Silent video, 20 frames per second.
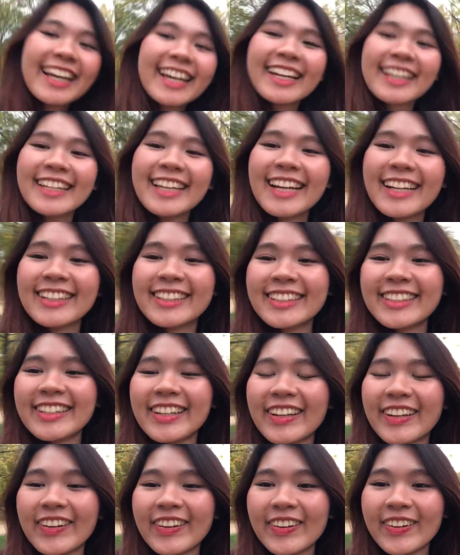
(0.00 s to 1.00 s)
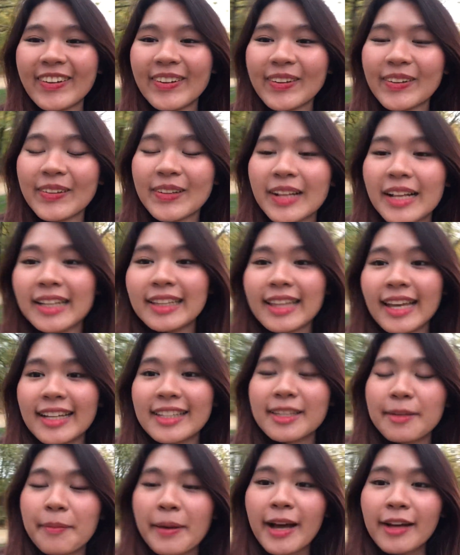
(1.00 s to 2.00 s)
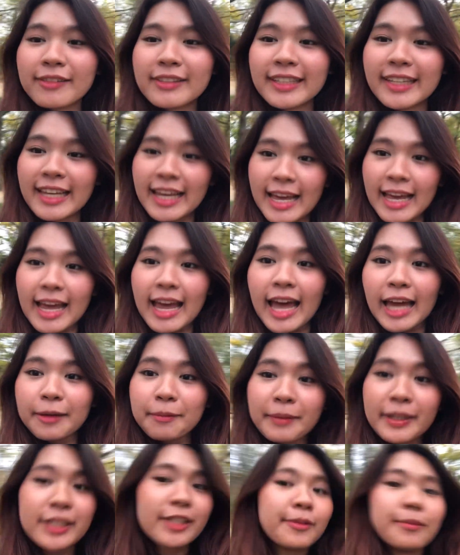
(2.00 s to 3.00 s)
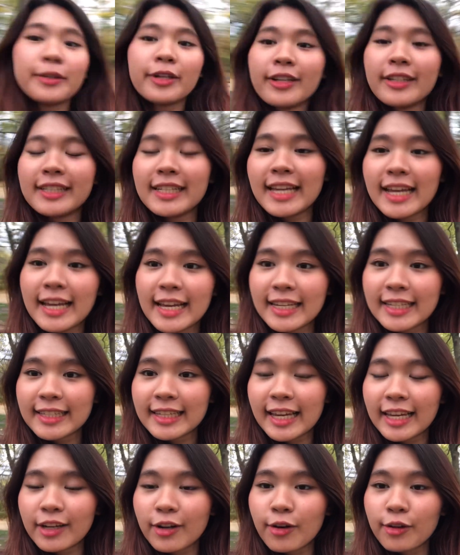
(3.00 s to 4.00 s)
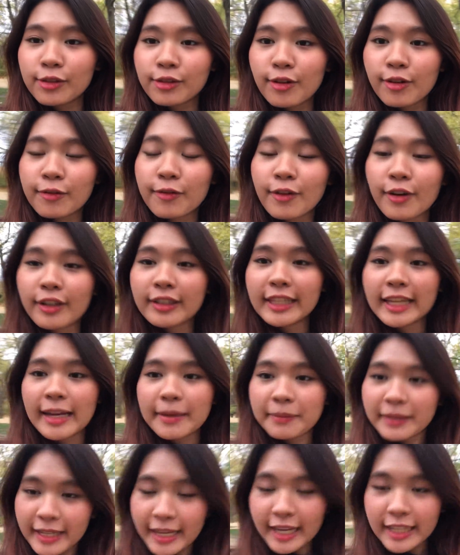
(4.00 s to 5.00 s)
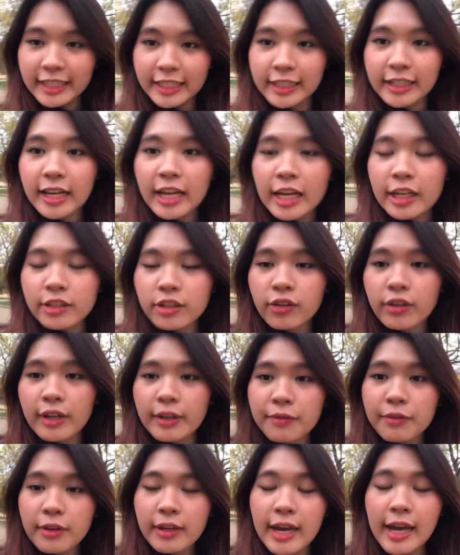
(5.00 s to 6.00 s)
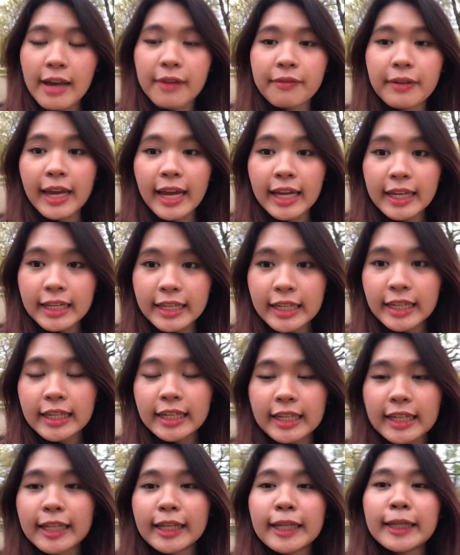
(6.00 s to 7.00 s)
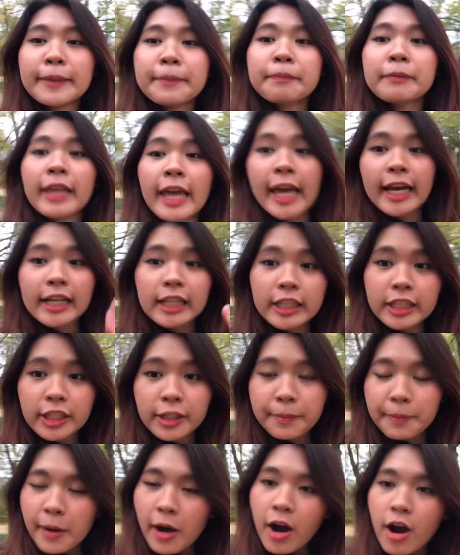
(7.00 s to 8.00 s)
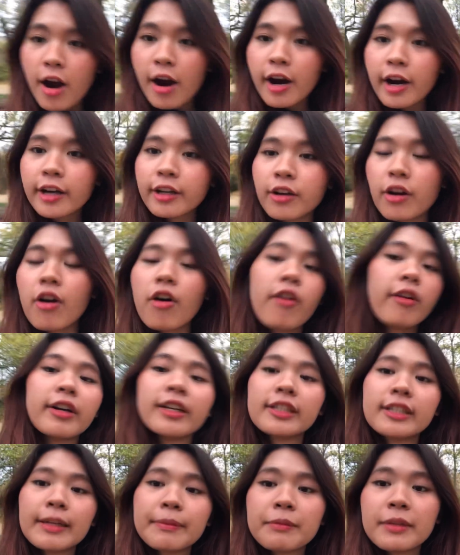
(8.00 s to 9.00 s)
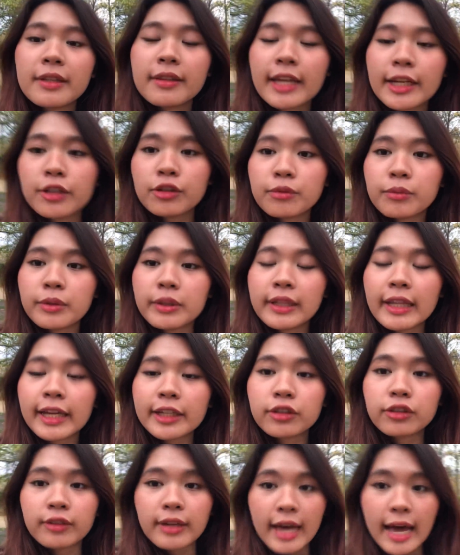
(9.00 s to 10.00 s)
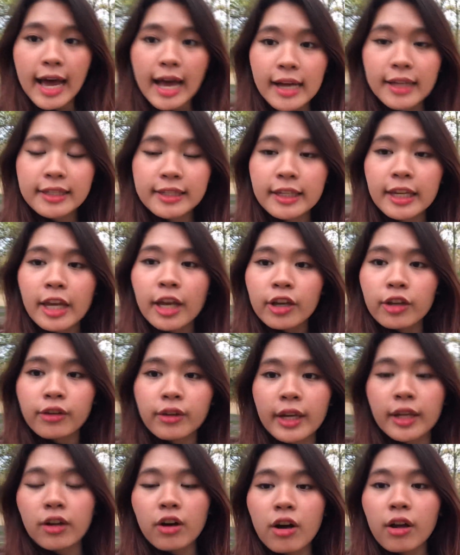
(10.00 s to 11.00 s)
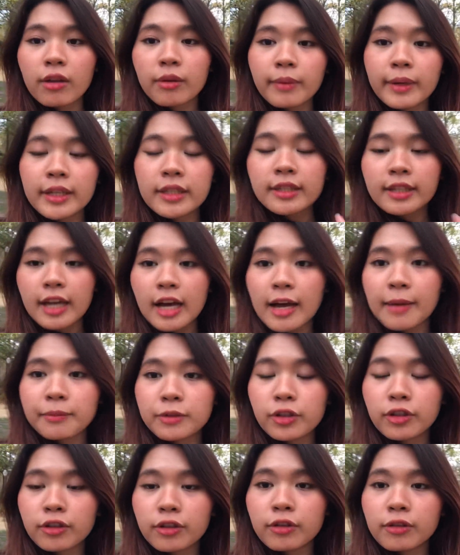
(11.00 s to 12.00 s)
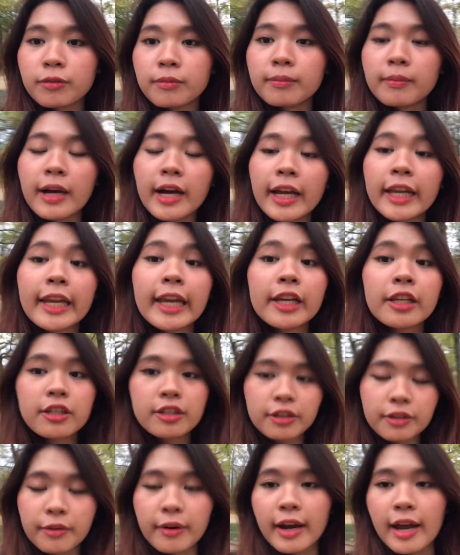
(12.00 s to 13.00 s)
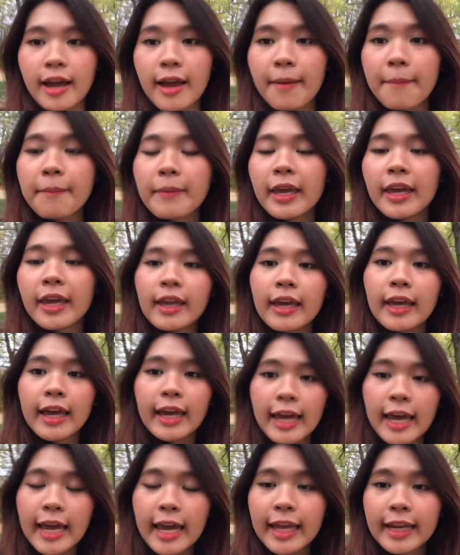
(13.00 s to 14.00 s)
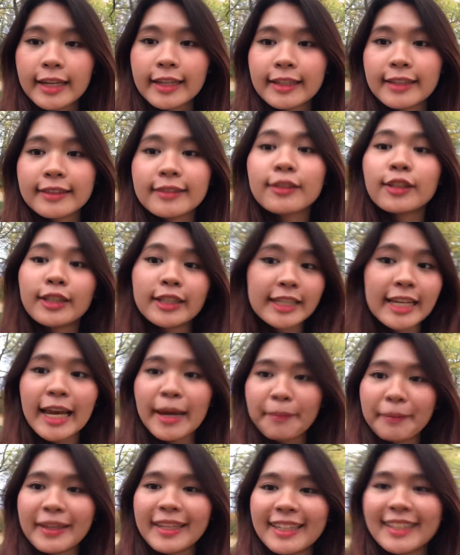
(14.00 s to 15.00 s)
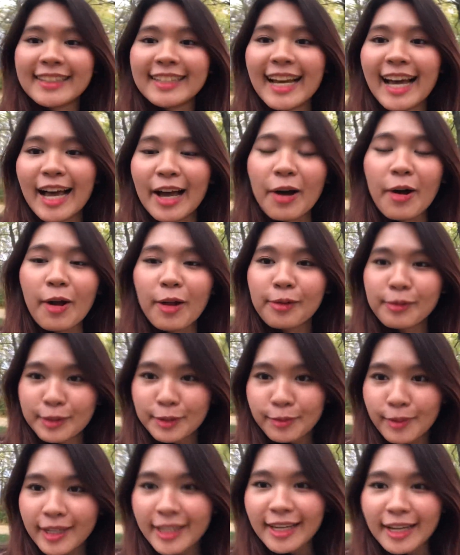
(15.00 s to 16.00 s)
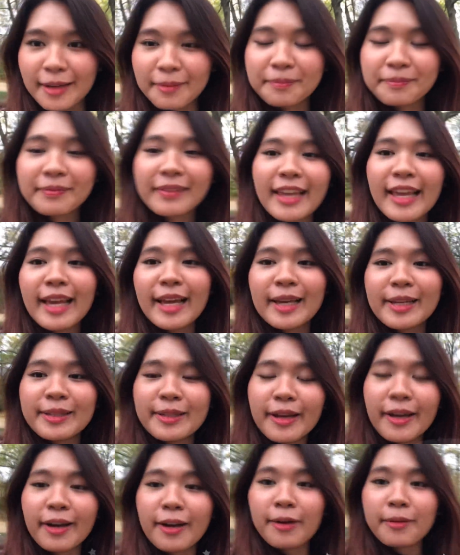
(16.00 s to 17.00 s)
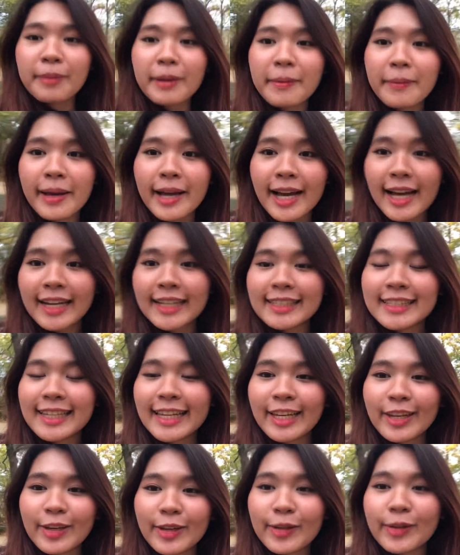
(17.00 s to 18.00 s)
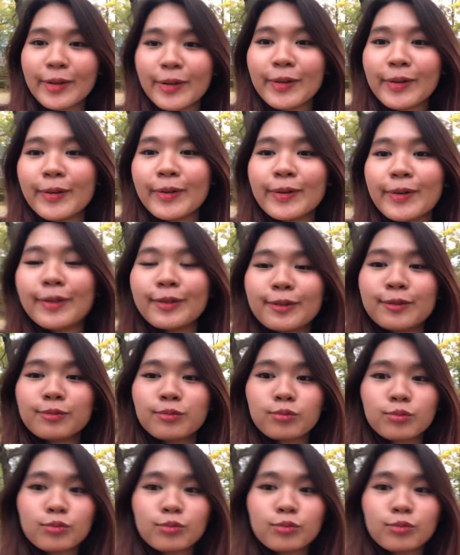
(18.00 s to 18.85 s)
Yeah, so that's about the admission process and also for the application. So if you have any unclear part or something that you would like to ask, you can always come to my Instagram and DM me. Yeah, always welcome. So bye bye, see you.